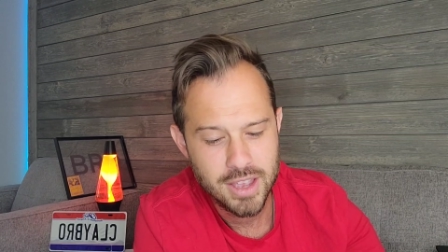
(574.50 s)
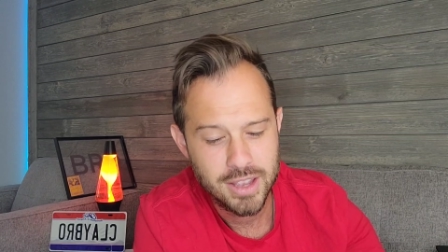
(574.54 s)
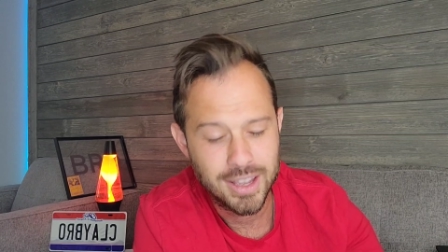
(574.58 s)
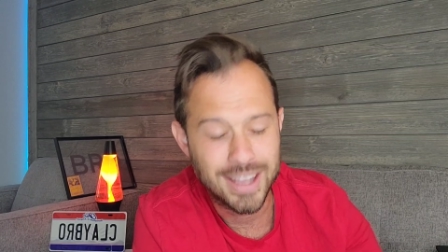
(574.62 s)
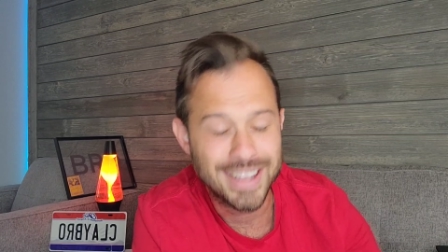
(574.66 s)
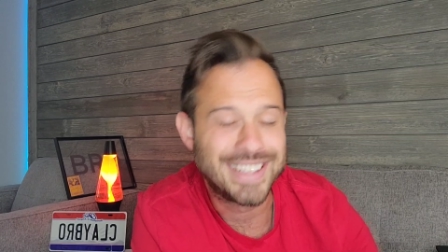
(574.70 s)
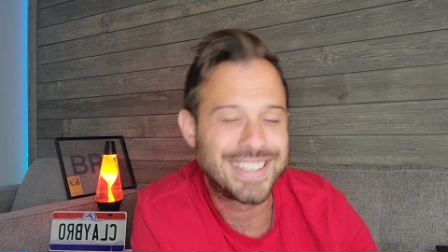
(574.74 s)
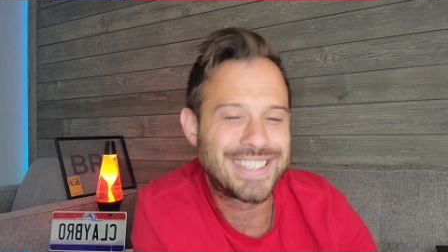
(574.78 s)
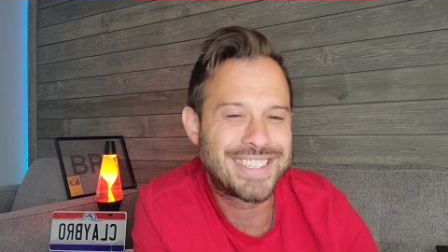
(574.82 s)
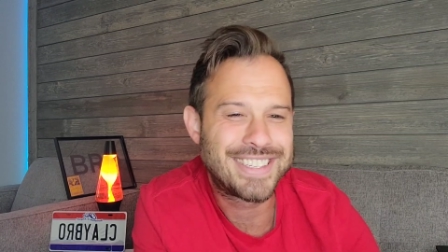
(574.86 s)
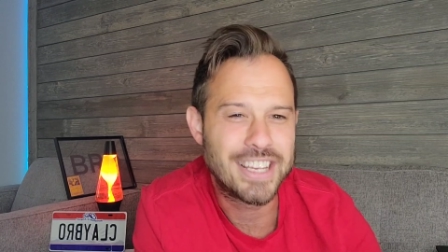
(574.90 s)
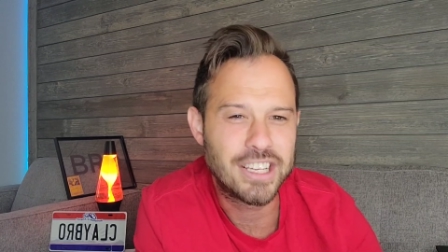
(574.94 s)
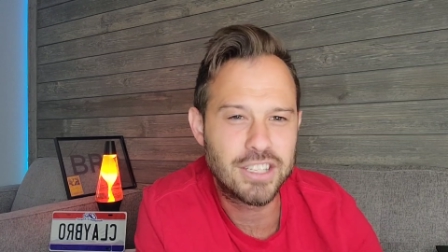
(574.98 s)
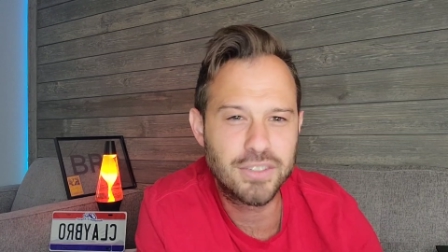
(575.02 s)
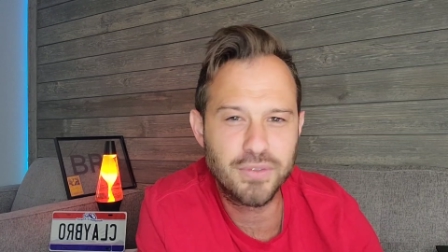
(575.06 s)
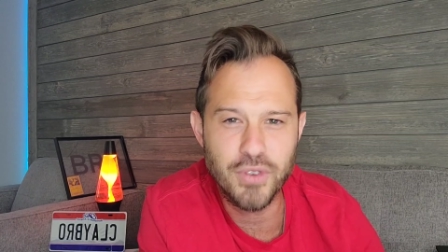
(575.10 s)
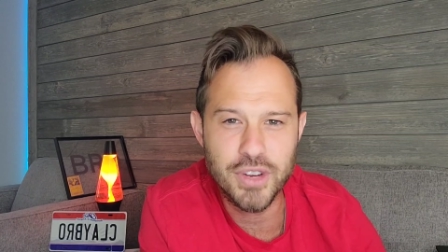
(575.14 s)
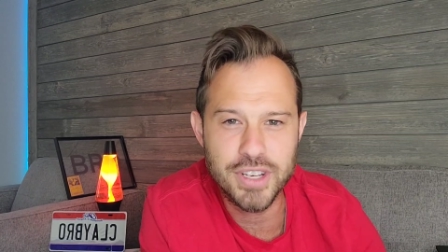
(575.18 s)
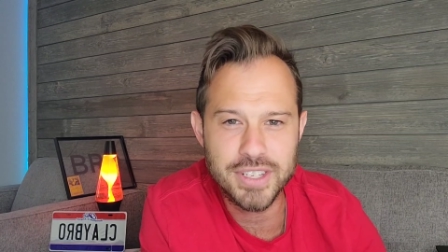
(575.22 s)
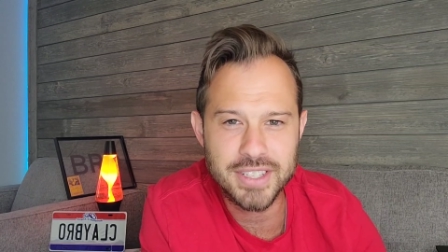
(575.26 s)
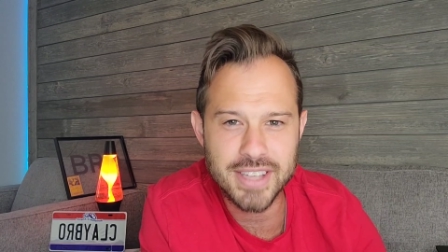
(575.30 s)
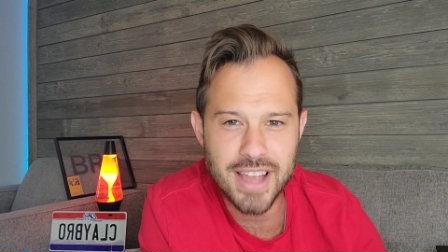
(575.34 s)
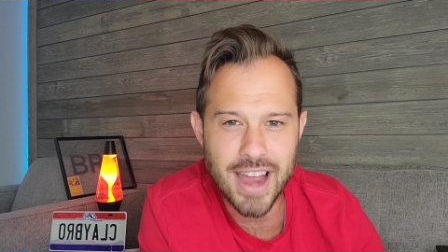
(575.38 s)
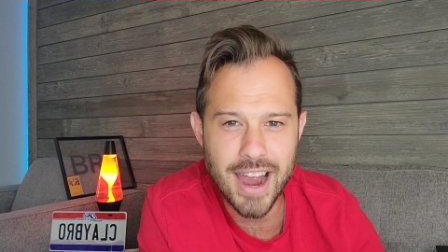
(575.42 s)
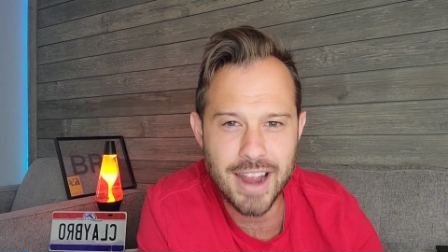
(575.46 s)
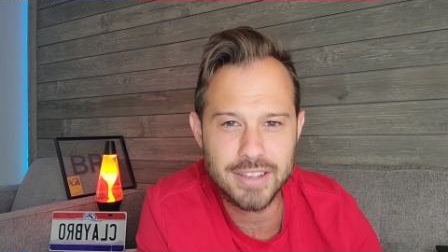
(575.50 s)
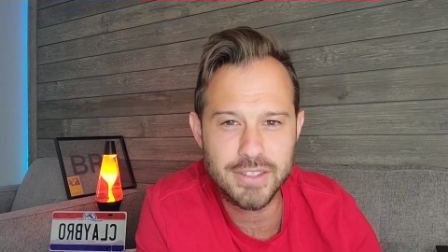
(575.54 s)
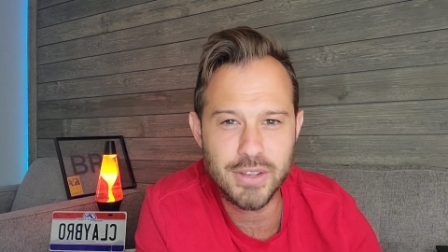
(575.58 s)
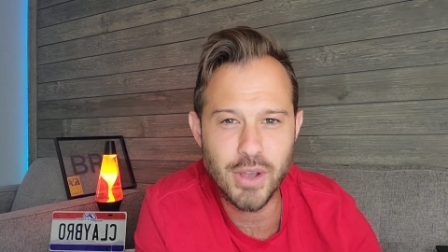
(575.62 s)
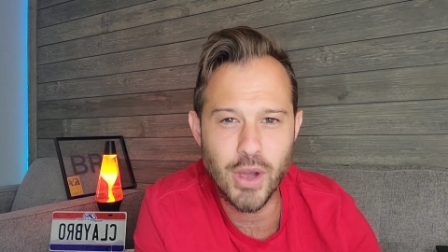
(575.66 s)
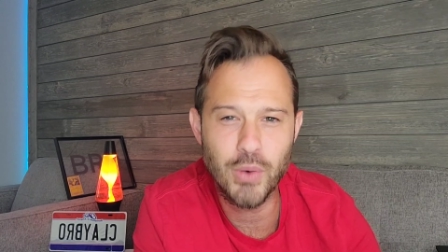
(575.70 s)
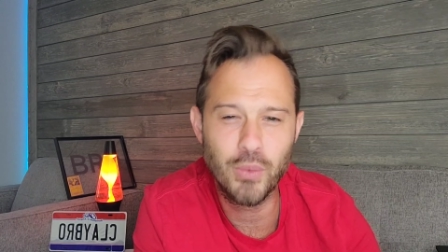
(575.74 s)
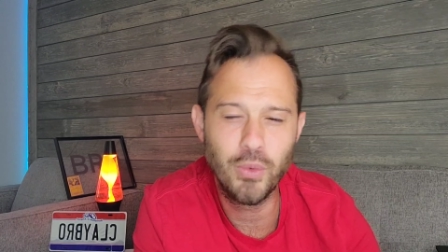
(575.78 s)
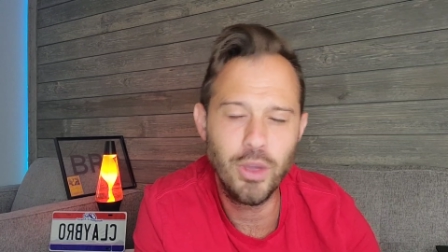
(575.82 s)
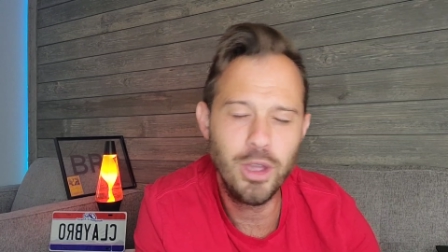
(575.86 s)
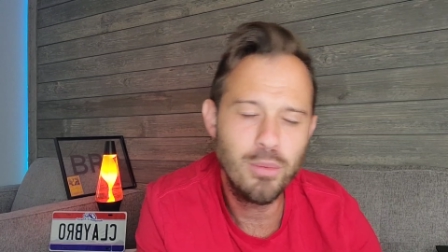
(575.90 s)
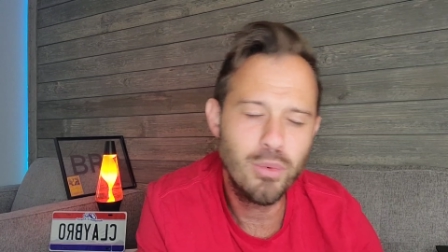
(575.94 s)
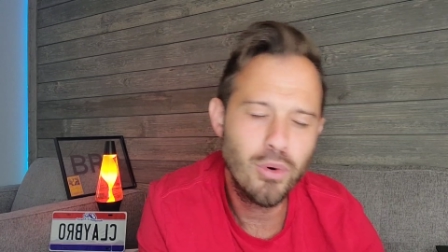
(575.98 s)
You're getting six free stocks
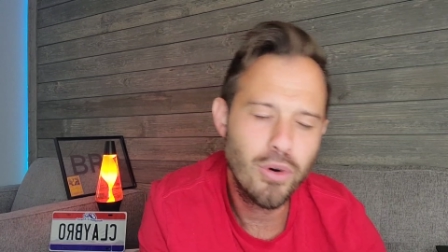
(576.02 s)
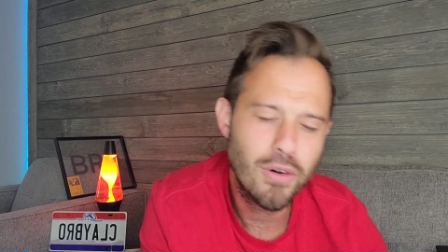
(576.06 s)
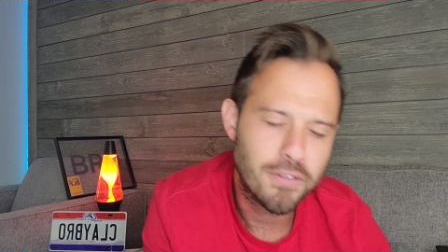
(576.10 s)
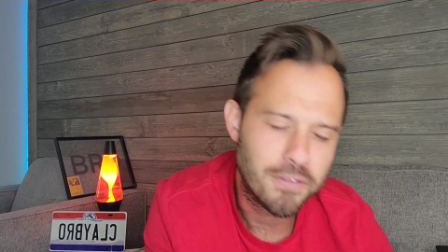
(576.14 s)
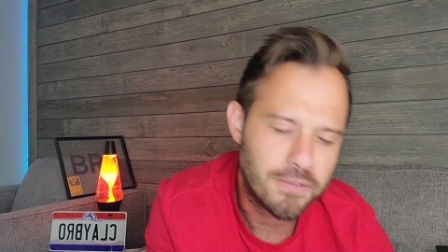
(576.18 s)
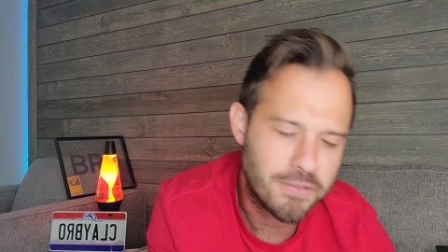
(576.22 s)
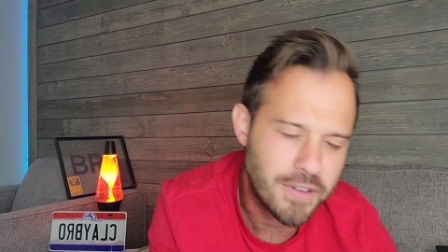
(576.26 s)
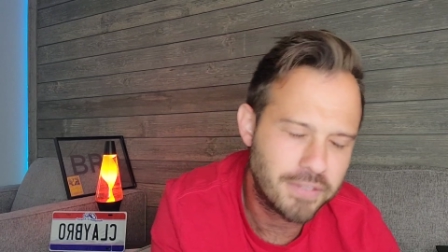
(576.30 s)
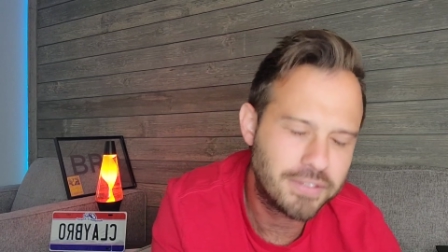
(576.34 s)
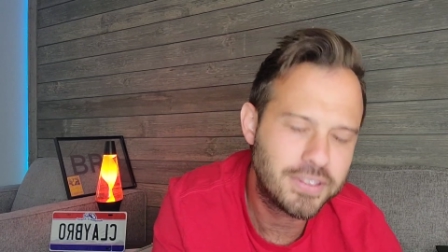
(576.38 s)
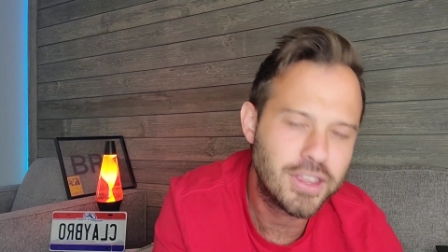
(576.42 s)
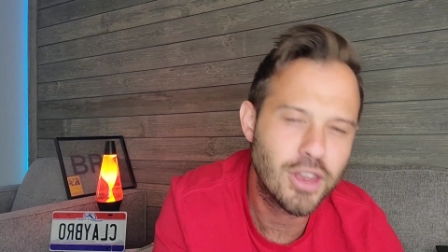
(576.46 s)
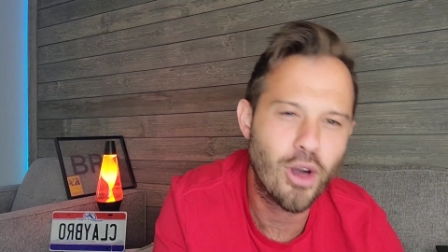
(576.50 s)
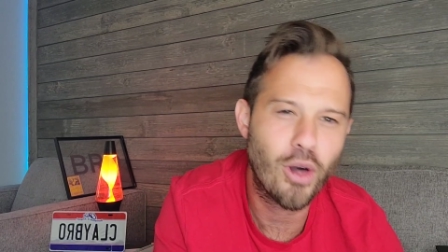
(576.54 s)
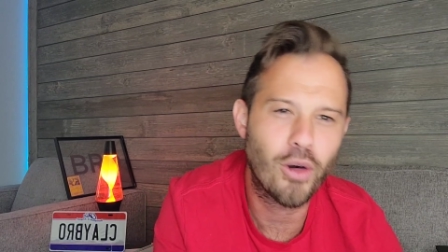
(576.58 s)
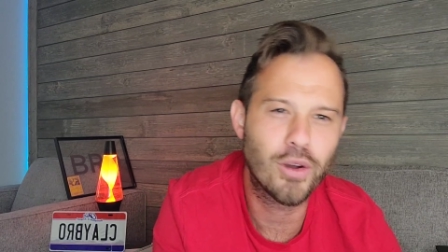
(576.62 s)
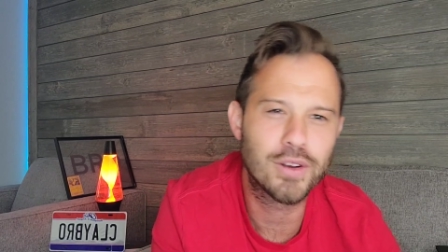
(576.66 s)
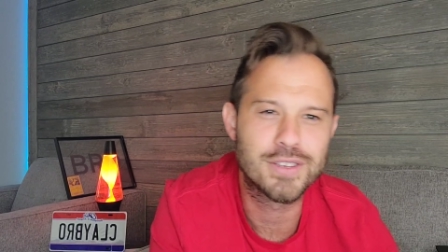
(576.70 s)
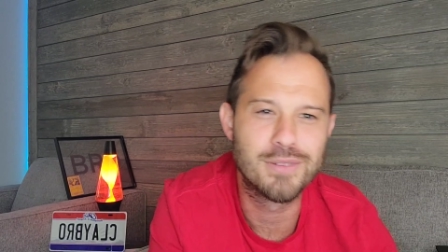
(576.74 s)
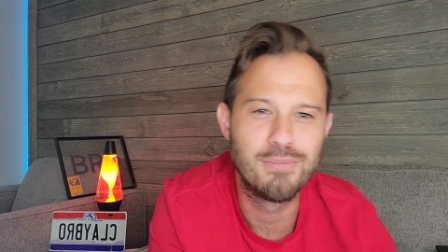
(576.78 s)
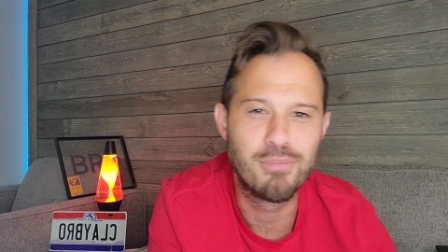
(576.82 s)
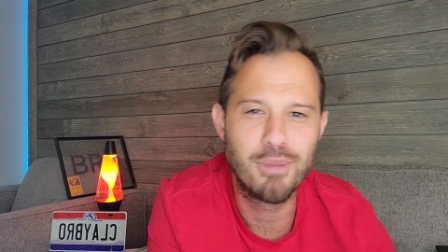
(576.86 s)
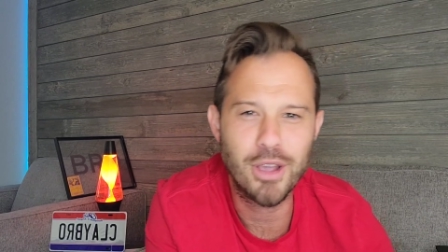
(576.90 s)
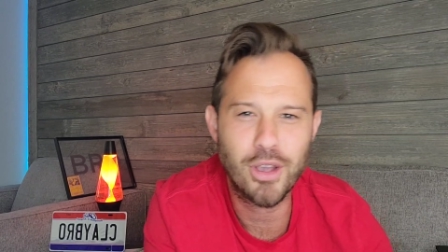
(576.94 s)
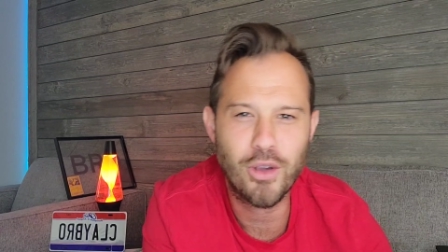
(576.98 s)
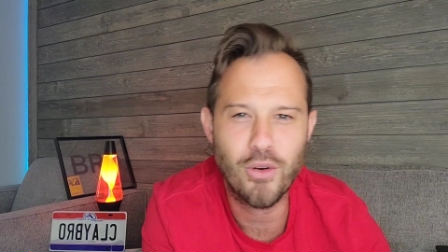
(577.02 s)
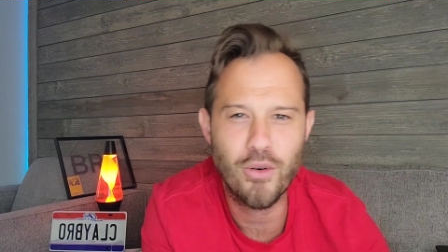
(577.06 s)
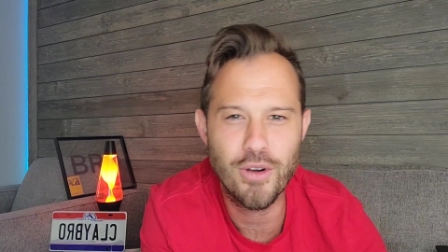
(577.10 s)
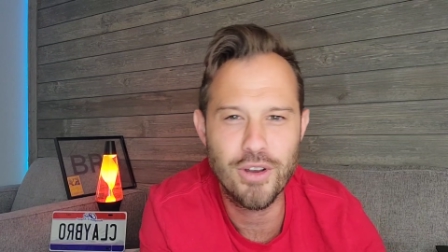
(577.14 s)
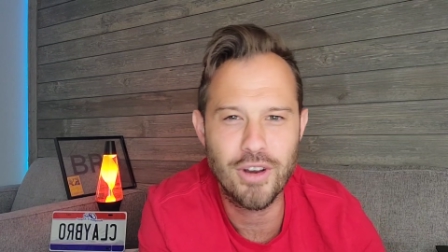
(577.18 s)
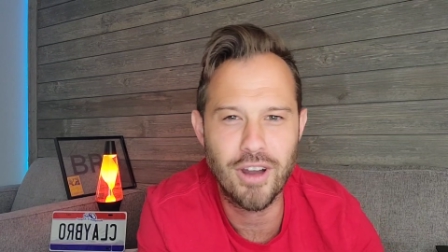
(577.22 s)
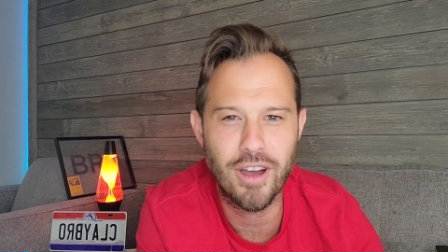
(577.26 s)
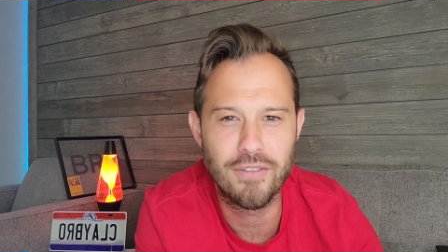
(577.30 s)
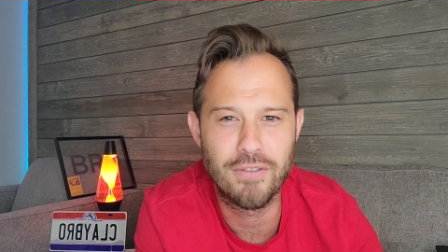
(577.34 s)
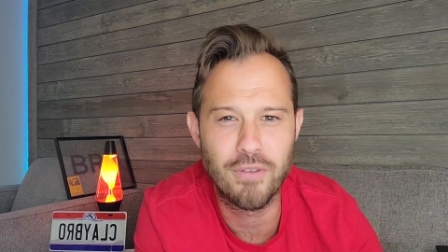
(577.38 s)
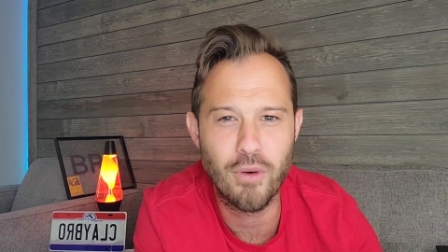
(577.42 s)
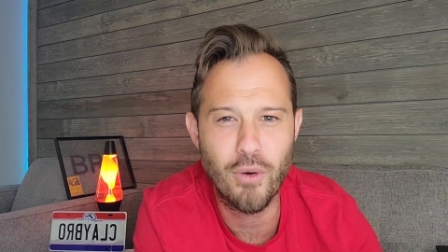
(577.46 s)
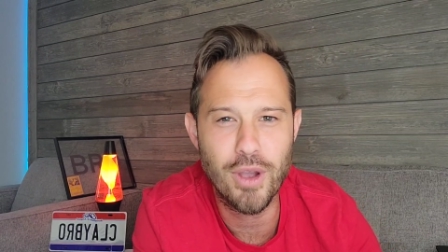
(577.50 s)
on Webull, $50 in Bitcoin
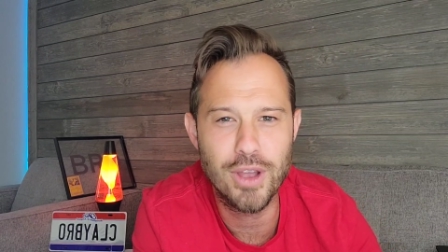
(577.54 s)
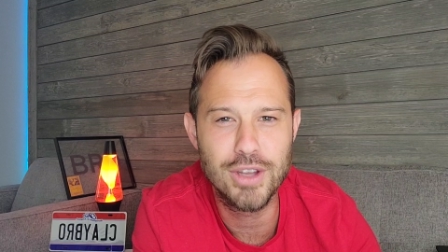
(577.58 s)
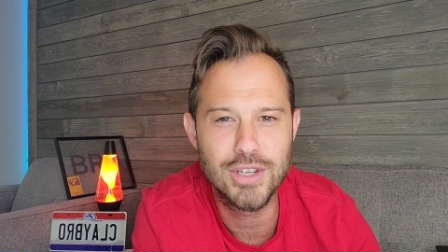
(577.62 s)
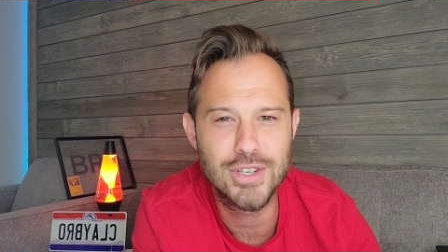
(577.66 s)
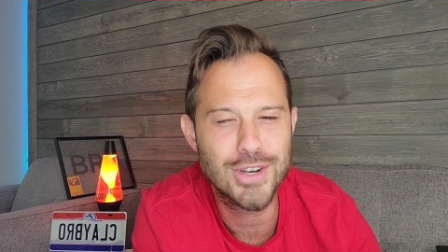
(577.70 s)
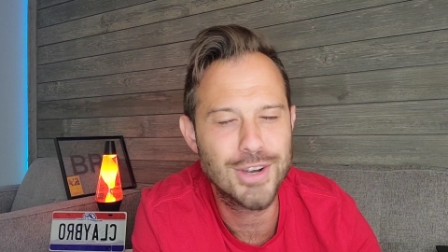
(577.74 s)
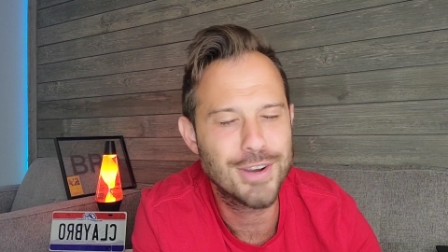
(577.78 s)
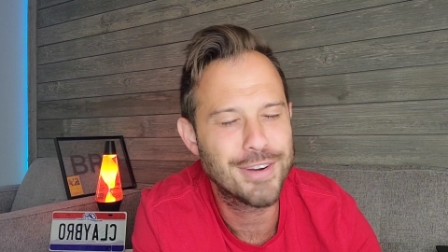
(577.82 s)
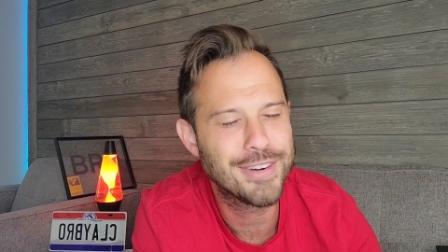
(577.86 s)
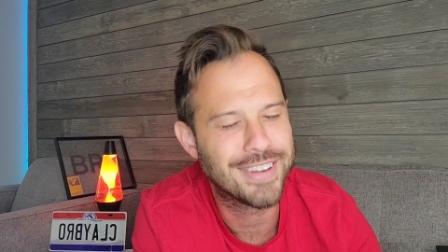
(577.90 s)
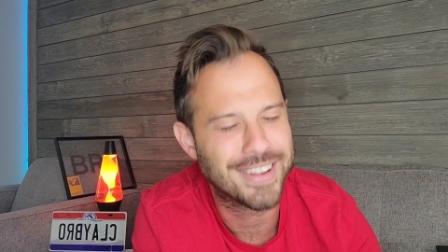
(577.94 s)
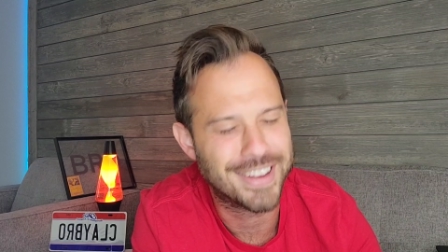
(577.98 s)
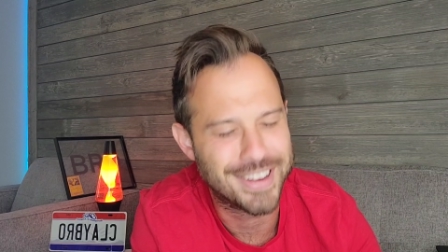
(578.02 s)
on Voyager.